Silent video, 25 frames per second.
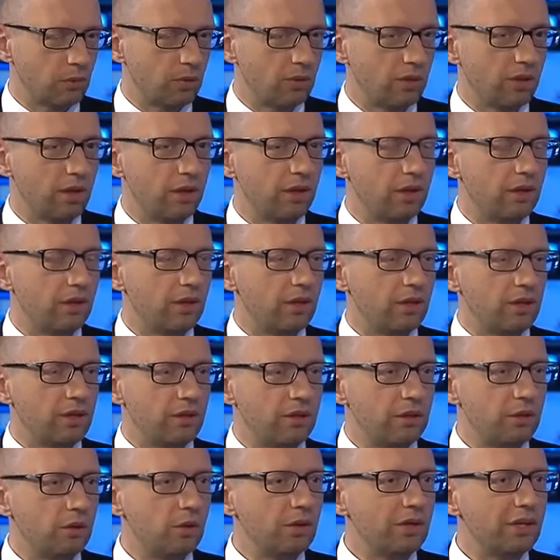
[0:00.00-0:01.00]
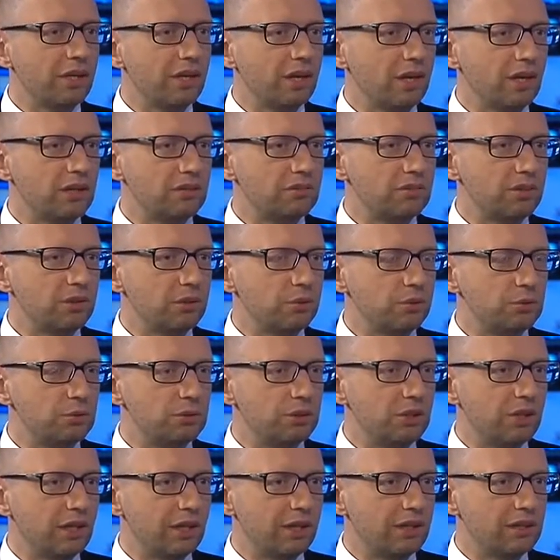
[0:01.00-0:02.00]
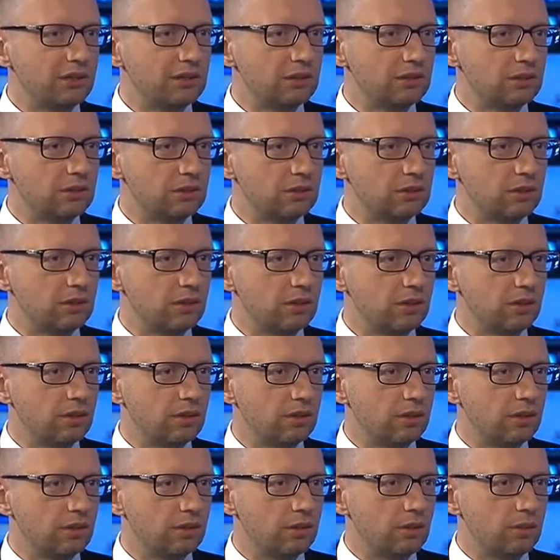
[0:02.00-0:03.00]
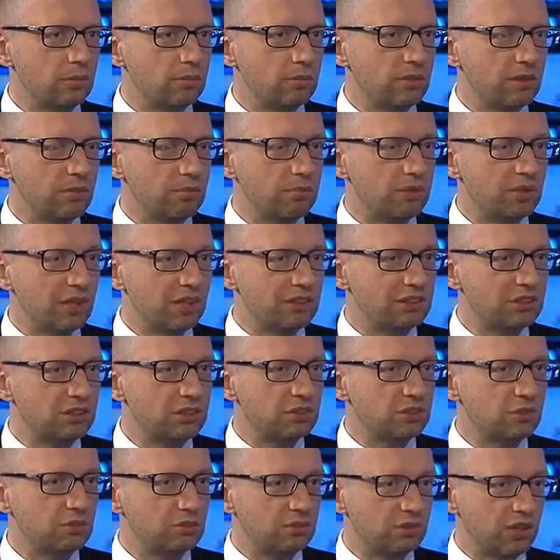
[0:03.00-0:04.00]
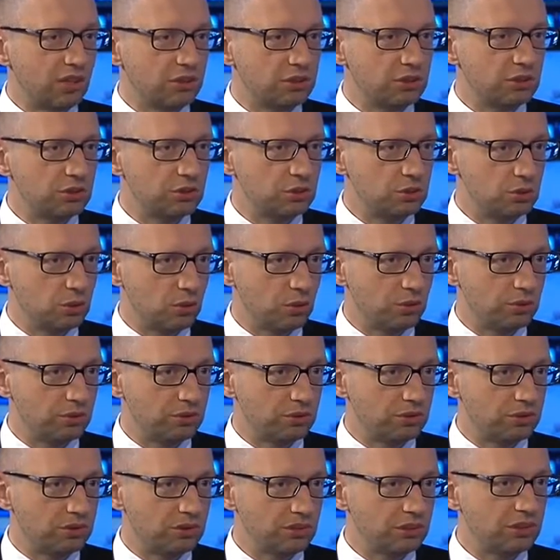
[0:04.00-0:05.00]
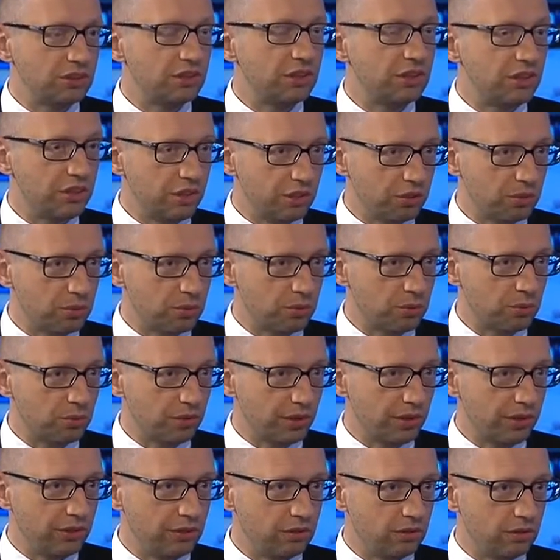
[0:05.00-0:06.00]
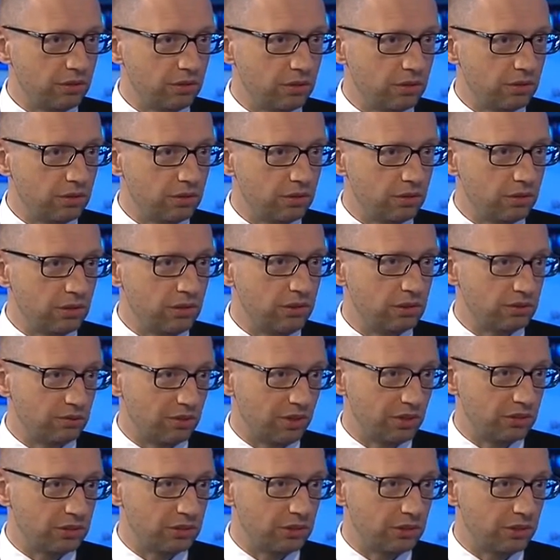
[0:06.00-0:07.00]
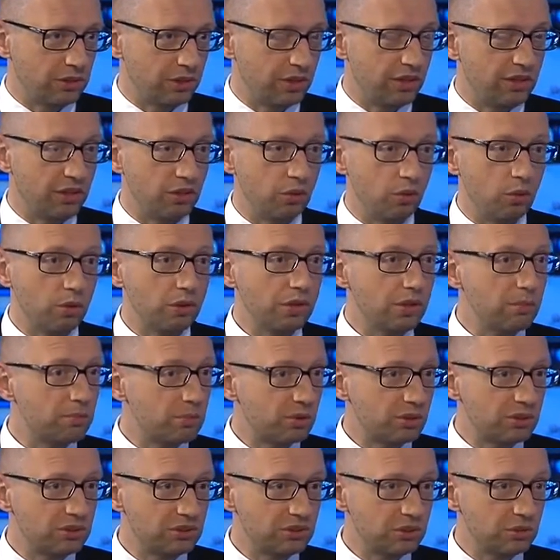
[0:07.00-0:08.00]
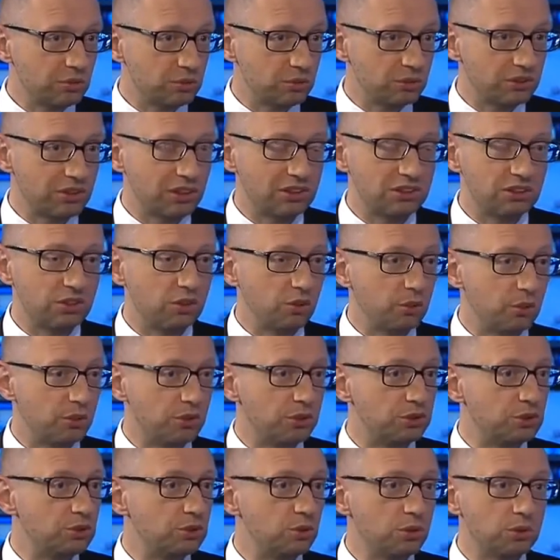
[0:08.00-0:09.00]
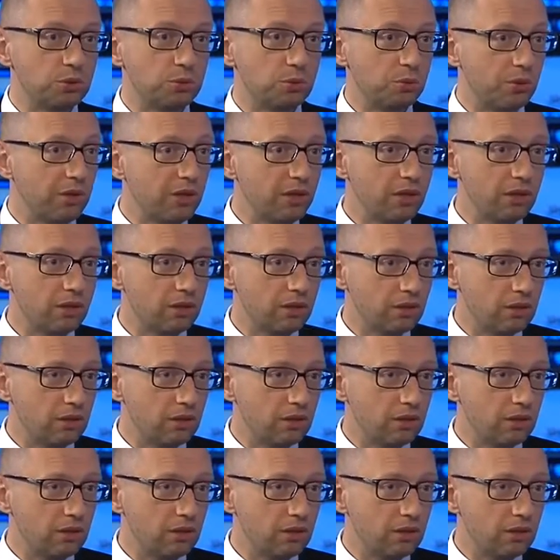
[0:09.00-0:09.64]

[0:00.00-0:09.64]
Well, the only country who denies the presence of Russian soldiers in Ukraine is Russia. And the only person who says, no, it's not we,